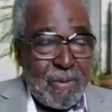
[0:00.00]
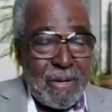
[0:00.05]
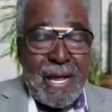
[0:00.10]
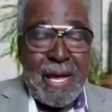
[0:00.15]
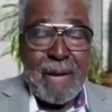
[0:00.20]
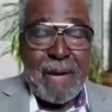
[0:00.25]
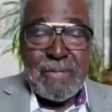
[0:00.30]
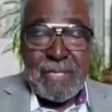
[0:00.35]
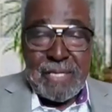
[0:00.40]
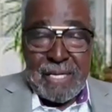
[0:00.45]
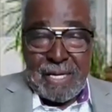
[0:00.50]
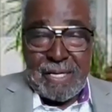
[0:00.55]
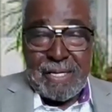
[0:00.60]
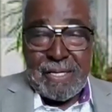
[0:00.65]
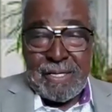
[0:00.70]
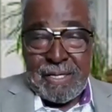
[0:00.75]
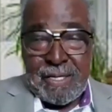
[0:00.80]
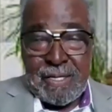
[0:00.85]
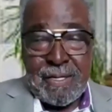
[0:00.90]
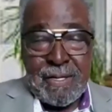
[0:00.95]
But I'm
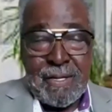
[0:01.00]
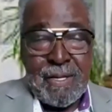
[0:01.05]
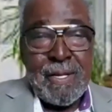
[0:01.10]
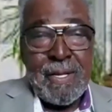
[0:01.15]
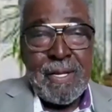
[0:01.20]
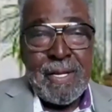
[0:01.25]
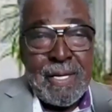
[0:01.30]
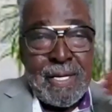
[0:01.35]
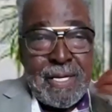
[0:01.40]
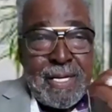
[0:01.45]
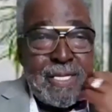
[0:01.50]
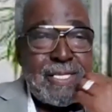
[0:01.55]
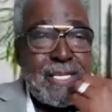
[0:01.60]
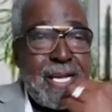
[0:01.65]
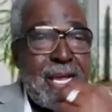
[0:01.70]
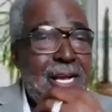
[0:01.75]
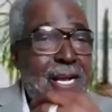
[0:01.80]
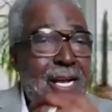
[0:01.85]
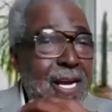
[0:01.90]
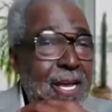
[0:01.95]
telling you, this
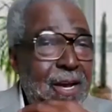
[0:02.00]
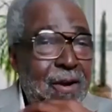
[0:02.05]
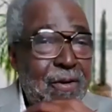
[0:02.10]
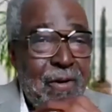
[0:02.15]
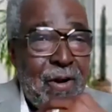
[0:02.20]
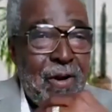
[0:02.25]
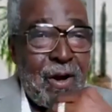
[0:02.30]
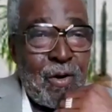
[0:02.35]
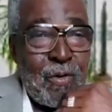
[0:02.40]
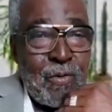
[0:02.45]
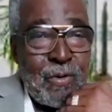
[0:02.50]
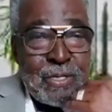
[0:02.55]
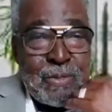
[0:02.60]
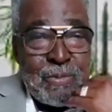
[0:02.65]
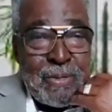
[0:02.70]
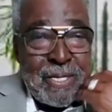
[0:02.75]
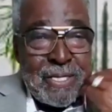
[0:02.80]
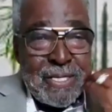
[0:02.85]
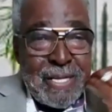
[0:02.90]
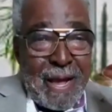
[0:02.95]
ain't Clairol, which
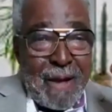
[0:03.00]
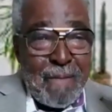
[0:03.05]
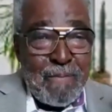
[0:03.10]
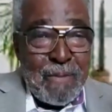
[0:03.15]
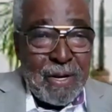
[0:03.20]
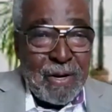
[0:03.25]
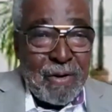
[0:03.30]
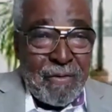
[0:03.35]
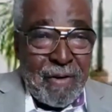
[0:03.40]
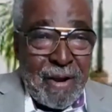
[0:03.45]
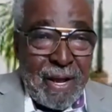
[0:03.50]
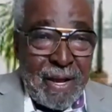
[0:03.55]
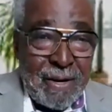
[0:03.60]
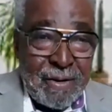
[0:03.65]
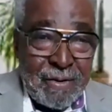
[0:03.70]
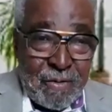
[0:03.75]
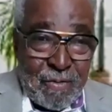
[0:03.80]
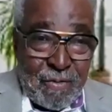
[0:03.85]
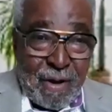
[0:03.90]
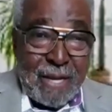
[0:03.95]
means I've been
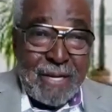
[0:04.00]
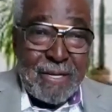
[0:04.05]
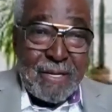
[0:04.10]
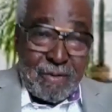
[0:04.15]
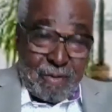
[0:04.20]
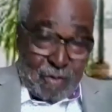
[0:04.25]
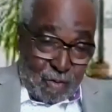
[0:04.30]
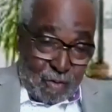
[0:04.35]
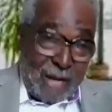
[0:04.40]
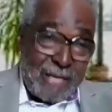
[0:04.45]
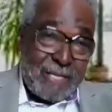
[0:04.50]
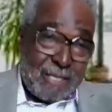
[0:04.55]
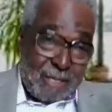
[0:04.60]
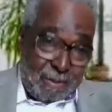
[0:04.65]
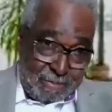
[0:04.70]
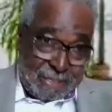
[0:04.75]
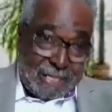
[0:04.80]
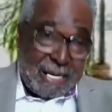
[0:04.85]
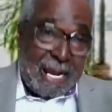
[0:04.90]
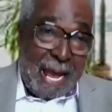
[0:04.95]
around quite
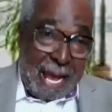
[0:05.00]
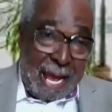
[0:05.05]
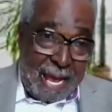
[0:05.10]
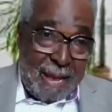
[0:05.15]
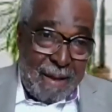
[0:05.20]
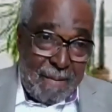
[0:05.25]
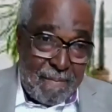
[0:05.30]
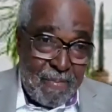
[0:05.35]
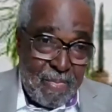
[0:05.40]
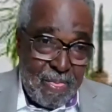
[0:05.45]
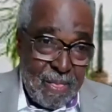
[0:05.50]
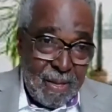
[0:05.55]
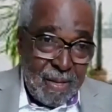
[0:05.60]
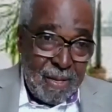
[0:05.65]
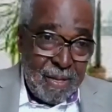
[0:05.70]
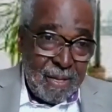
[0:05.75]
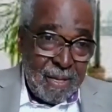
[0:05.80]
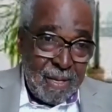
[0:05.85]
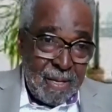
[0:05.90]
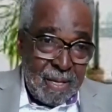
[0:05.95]
some time,
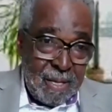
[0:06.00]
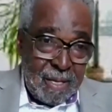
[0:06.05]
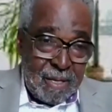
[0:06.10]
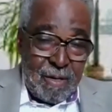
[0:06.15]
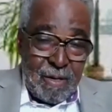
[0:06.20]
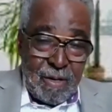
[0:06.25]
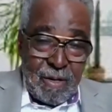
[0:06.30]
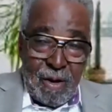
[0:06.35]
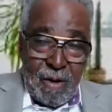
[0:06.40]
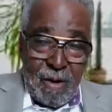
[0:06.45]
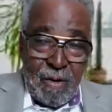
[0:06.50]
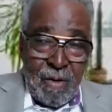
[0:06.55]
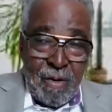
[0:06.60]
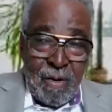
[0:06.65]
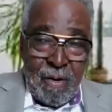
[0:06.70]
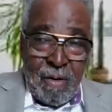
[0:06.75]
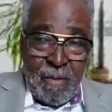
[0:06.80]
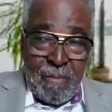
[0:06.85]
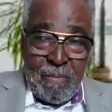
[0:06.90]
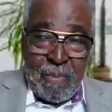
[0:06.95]

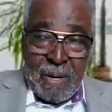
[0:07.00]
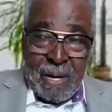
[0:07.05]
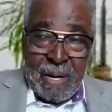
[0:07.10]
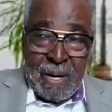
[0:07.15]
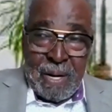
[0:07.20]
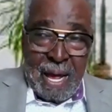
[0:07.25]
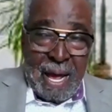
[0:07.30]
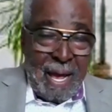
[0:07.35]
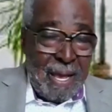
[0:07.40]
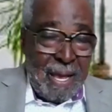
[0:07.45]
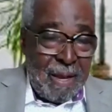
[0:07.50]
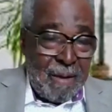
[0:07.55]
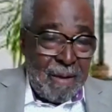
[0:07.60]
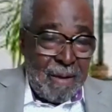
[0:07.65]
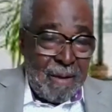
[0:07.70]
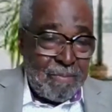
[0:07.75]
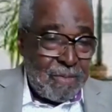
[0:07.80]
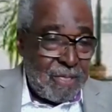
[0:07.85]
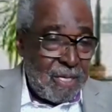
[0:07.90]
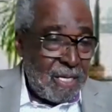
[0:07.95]
but I
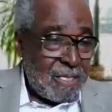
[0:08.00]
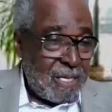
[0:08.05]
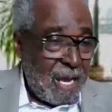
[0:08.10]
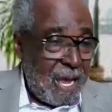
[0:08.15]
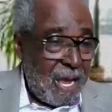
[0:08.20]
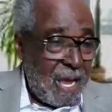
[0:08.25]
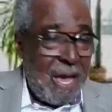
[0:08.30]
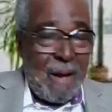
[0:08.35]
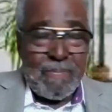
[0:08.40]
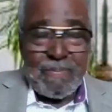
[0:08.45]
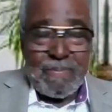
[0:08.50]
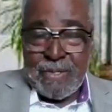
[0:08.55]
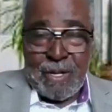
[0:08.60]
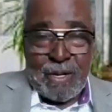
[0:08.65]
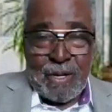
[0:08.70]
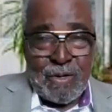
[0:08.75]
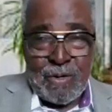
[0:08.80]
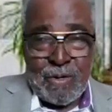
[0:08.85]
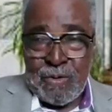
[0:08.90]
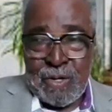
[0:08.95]
am just
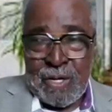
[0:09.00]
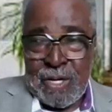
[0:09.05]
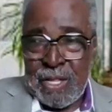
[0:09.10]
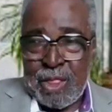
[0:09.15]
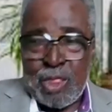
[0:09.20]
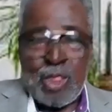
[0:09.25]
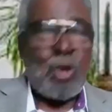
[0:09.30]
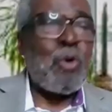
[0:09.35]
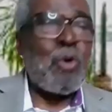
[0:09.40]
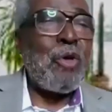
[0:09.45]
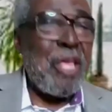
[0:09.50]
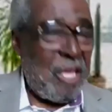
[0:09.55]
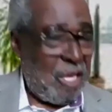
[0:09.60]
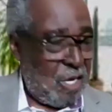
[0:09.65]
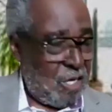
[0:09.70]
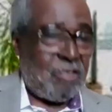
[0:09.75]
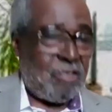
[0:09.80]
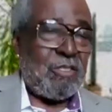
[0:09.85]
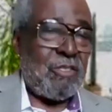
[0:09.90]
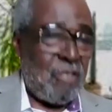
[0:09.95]
absolutely
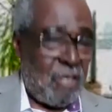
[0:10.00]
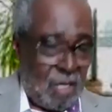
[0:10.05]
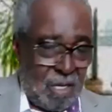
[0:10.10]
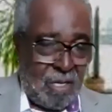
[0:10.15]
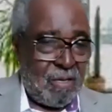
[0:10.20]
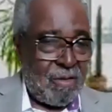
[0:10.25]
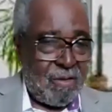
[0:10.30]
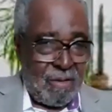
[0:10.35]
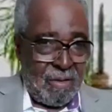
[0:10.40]
thrilled,